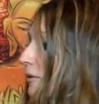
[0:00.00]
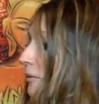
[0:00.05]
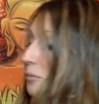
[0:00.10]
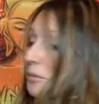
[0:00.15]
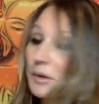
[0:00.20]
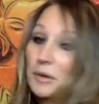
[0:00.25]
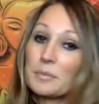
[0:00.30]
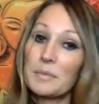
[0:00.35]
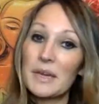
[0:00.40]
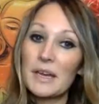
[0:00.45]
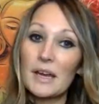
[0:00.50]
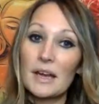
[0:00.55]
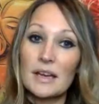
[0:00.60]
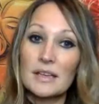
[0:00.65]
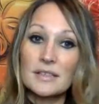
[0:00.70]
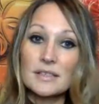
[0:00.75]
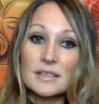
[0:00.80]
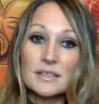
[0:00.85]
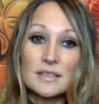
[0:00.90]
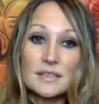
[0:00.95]
Well,
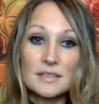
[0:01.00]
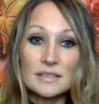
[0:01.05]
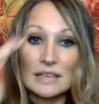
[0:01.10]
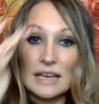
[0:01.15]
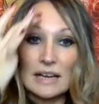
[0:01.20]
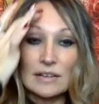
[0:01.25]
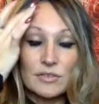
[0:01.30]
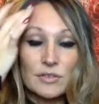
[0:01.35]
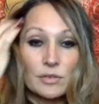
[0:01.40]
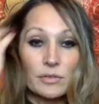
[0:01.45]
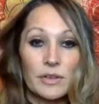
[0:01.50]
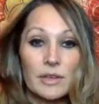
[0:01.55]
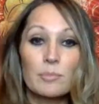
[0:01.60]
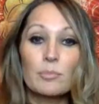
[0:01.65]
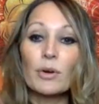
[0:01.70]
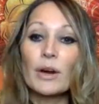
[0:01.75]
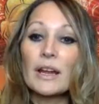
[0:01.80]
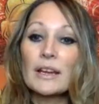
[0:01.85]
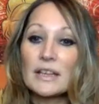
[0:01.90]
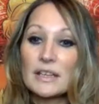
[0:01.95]
because it's naturally
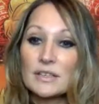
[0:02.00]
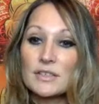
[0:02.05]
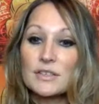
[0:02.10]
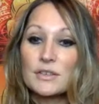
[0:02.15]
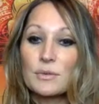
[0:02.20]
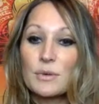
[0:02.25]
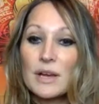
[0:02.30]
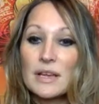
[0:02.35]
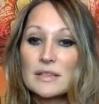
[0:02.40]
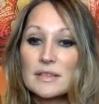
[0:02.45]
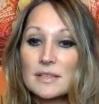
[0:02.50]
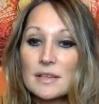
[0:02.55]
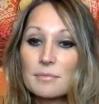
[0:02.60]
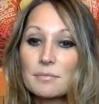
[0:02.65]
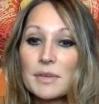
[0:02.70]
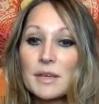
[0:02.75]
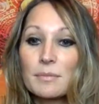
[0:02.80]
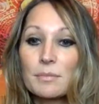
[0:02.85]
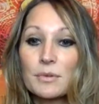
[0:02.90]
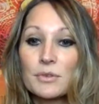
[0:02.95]
bred into us.
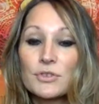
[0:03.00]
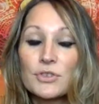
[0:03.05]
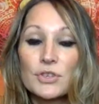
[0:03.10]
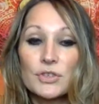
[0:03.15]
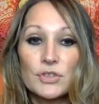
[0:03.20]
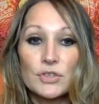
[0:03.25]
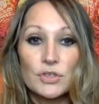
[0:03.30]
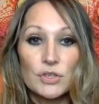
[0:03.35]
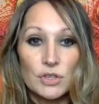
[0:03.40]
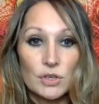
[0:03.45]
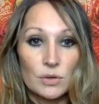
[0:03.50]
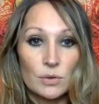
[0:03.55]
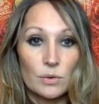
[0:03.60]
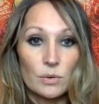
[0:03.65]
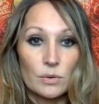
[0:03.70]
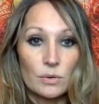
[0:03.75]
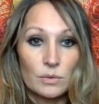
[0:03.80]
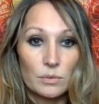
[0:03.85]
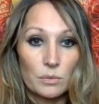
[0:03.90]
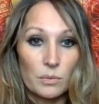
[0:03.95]
Some people just
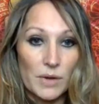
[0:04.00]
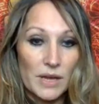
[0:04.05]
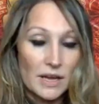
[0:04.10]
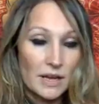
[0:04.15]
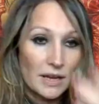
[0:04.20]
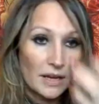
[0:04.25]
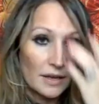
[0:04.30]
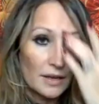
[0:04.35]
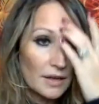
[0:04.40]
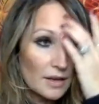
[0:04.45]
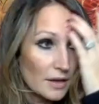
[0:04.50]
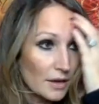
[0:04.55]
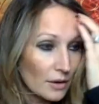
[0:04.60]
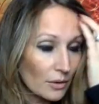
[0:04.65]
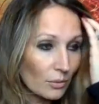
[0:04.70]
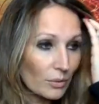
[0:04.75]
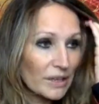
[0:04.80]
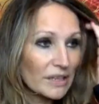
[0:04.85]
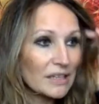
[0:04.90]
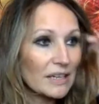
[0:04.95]
do. We
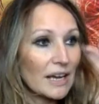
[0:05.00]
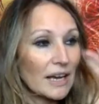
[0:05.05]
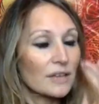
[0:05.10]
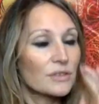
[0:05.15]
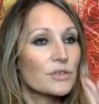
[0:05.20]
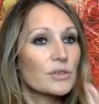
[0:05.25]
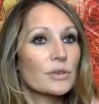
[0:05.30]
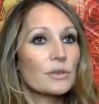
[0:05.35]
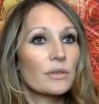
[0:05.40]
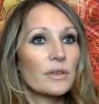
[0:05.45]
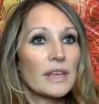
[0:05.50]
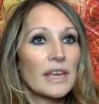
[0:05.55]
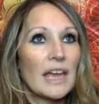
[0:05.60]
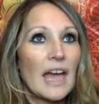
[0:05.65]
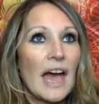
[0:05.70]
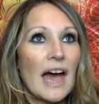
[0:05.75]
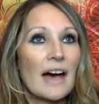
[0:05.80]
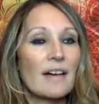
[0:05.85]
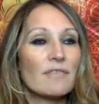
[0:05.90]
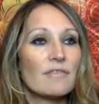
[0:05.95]
naturally
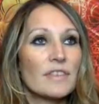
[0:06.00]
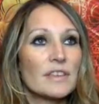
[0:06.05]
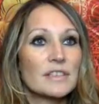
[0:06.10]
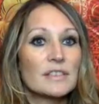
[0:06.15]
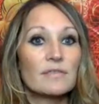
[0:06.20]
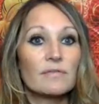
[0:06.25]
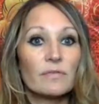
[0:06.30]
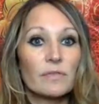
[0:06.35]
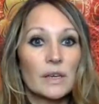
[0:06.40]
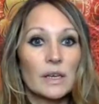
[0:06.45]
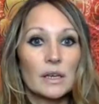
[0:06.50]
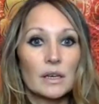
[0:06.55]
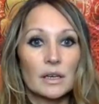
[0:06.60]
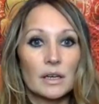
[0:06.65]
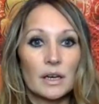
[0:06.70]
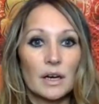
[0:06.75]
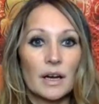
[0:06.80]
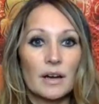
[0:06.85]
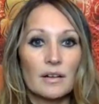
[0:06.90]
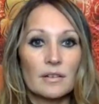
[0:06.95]
have this
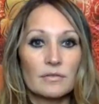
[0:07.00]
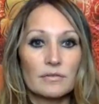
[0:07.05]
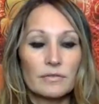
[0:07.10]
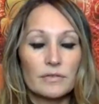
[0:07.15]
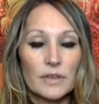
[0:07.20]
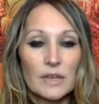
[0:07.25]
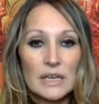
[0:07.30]
fear of